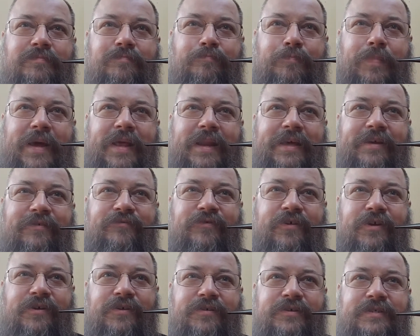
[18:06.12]
belly
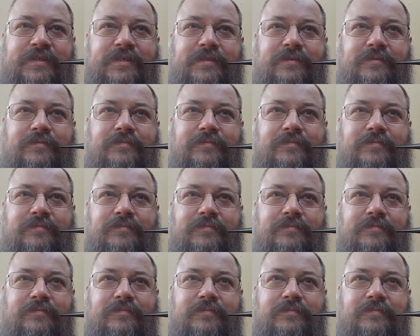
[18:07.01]
first,
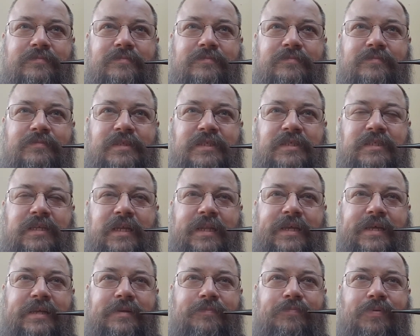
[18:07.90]

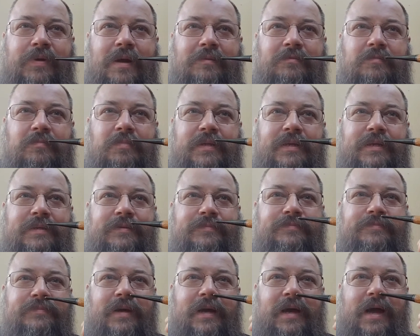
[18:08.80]
slid probably
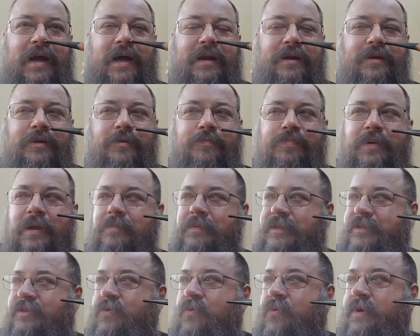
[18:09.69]

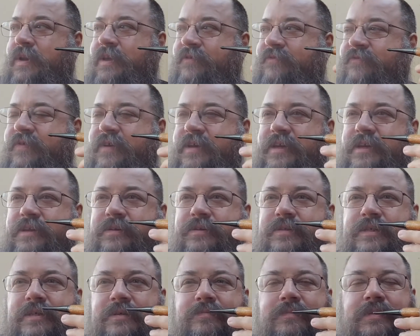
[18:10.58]
20 feet or
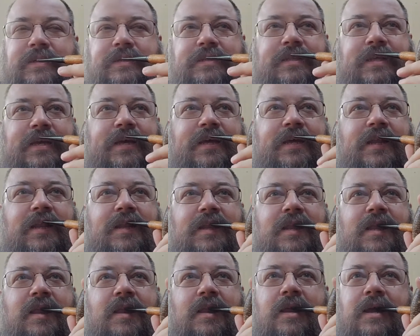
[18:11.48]
something like that.
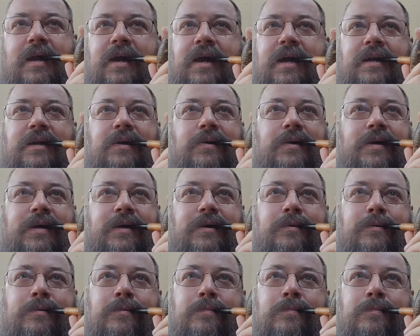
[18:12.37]
I don't know.